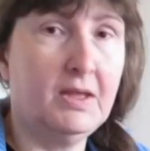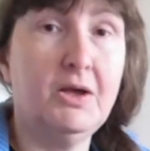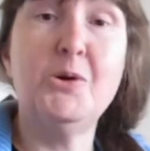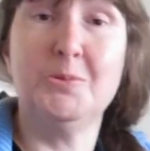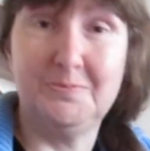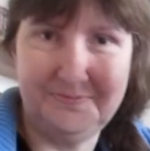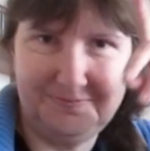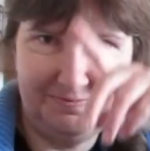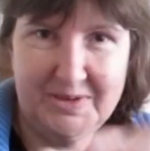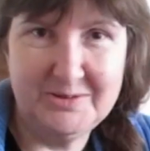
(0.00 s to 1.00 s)
Oh,
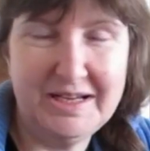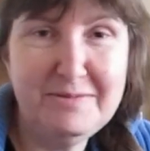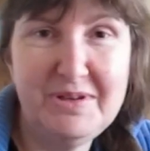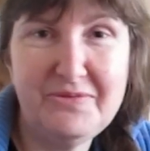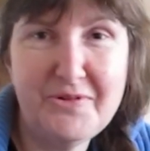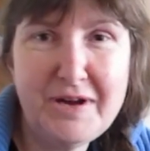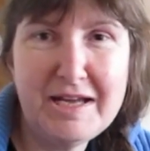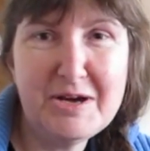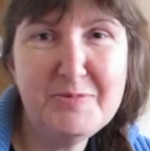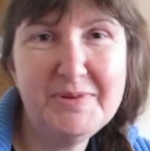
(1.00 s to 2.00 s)
okay, before
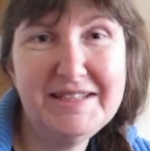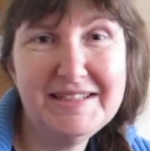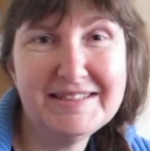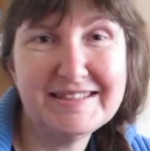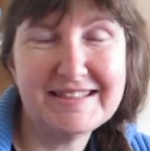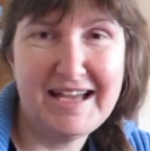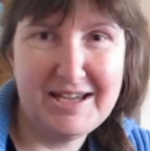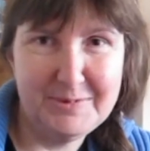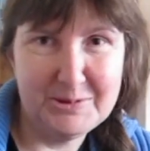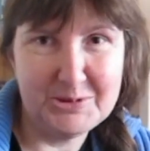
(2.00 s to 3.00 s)
I open this, I
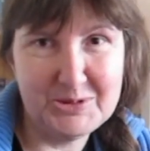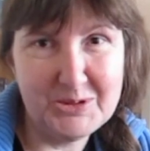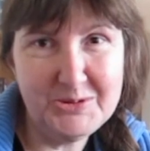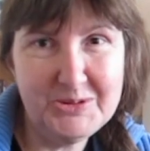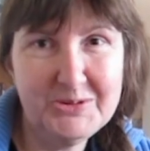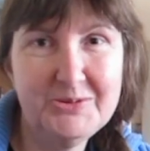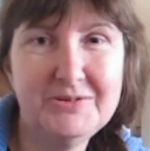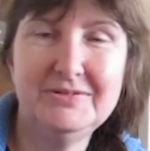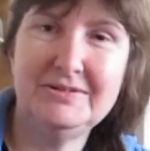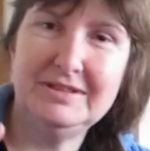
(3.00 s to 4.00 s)
will show
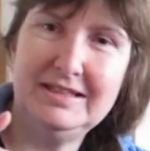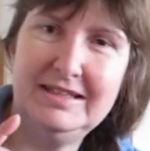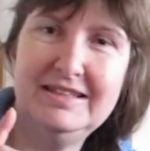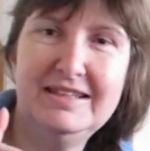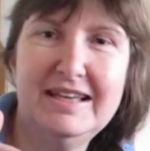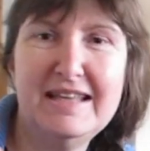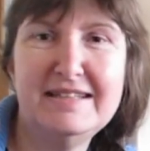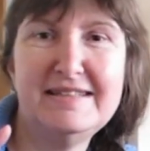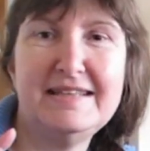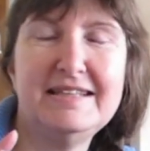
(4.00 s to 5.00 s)
you in
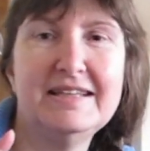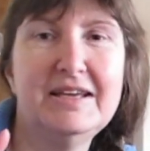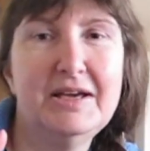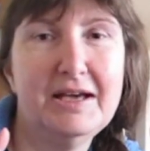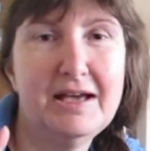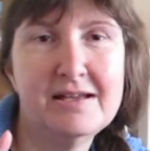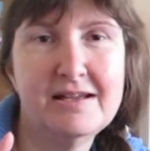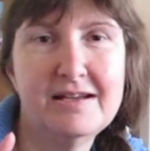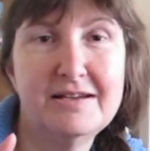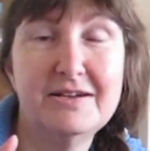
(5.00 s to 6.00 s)
editing
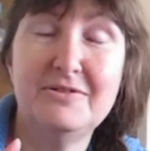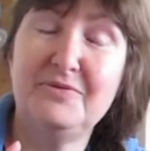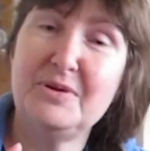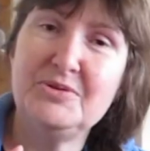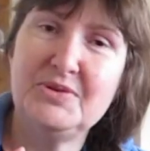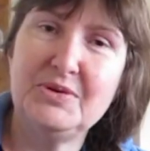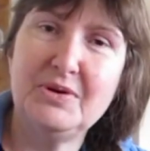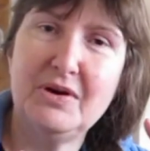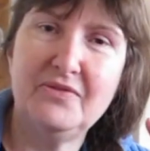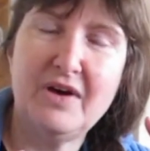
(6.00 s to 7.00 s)
a photo
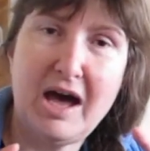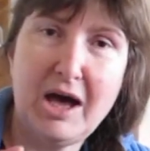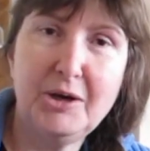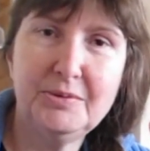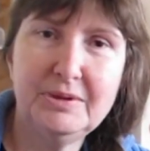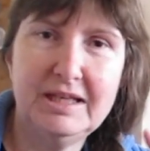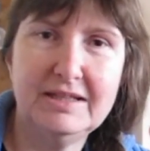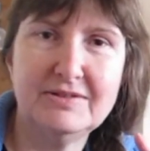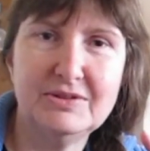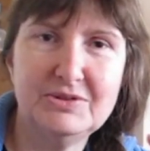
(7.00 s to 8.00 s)
of how
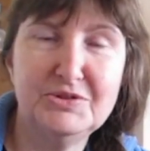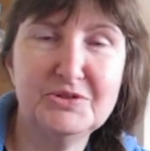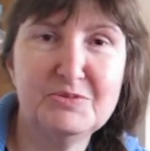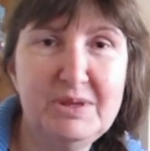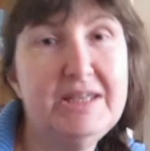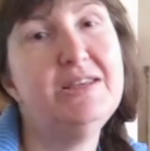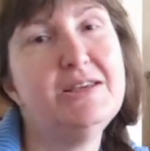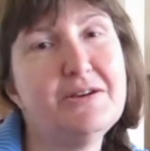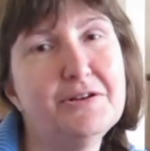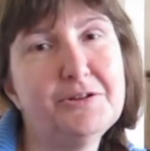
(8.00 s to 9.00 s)
it should
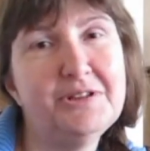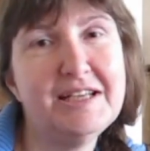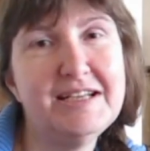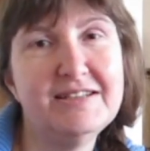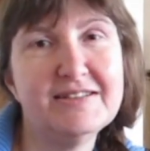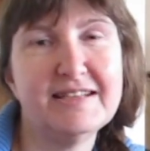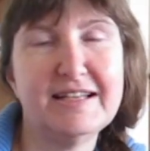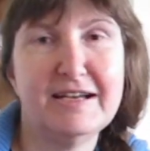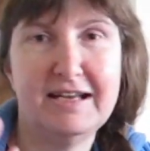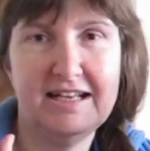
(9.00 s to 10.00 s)
be according to the seller.
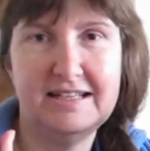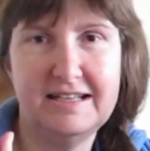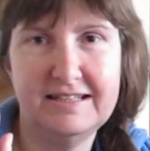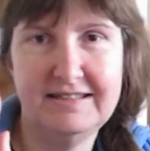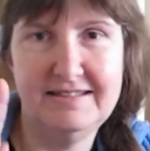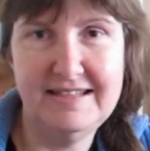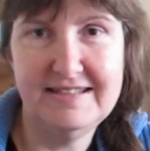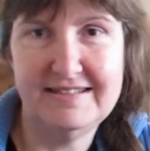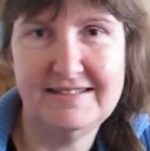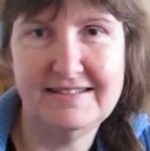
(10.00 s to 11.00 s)

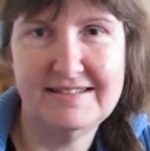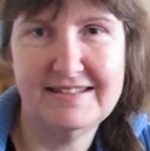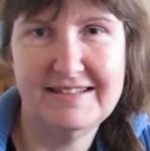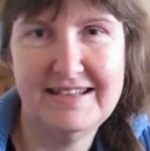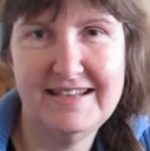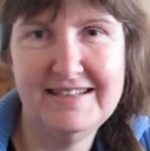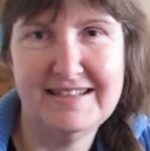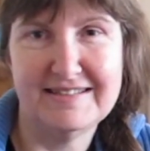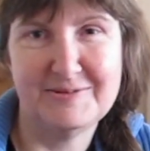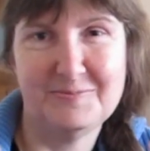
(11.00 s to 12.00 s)
This is it.